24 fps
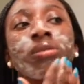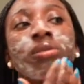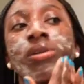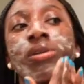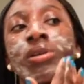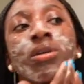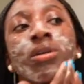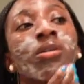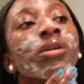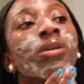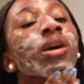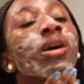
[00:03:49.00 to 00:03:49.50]

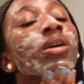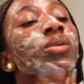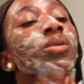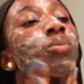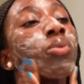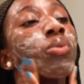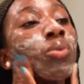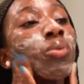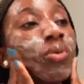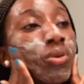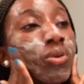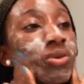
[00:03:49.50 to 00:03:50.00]
clogged
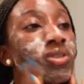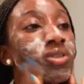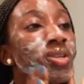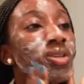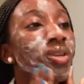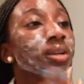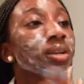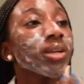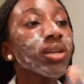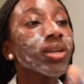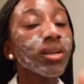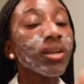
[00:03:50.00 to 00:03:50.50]
pores that
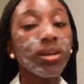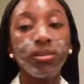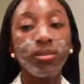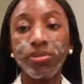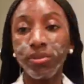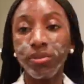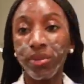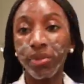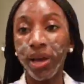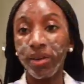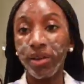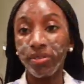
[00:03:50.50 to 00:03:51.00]
I get
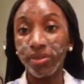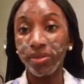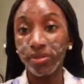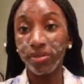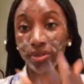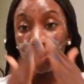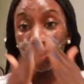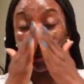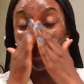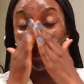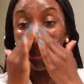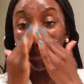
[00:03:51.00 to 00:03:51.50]
from having
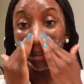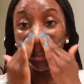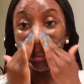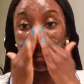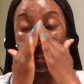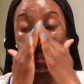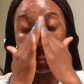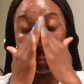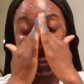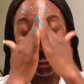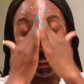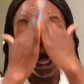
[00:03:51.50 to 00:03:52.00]
really
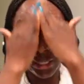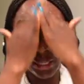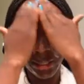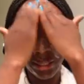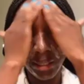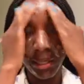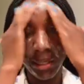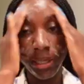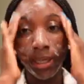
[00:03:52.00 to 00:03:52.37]
oily skin.